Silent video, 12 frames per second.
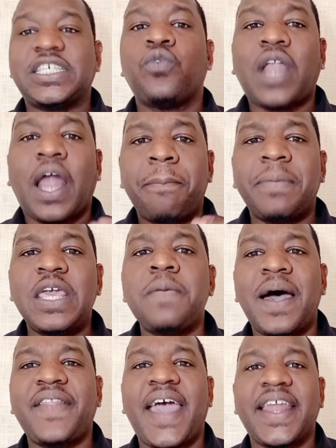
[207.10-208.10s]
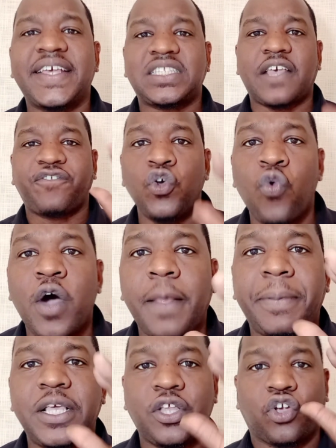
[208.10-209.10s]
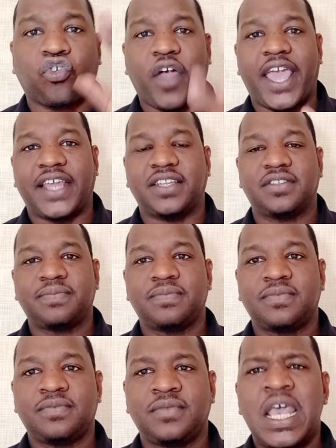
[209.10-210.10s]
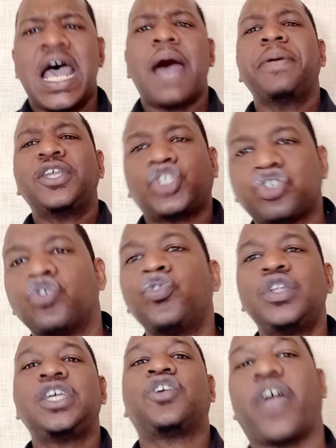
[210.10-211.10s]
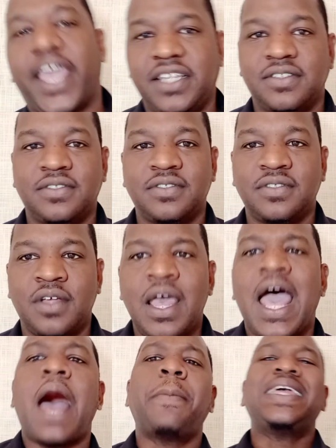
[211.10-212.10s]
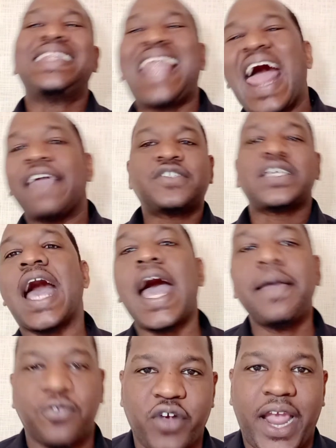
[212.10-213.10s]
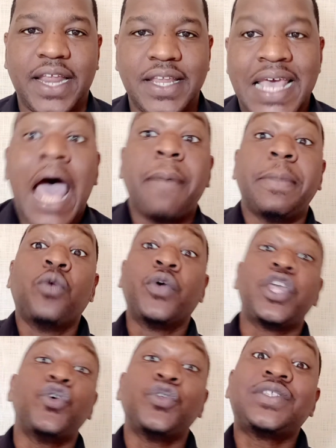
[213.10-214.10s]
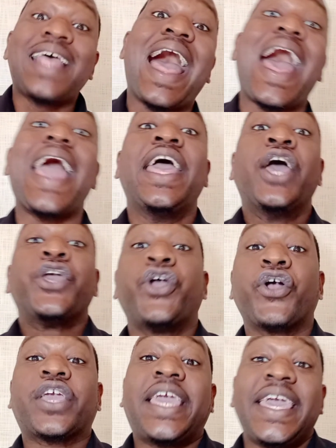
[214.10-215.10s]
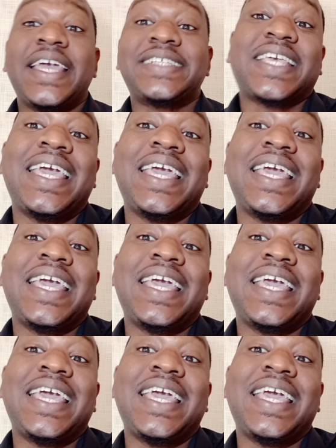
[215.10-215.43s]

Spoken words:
what I mean by that is, if you want to be great, I mean truly great, I mean lifetime great, I mean when you die, your kids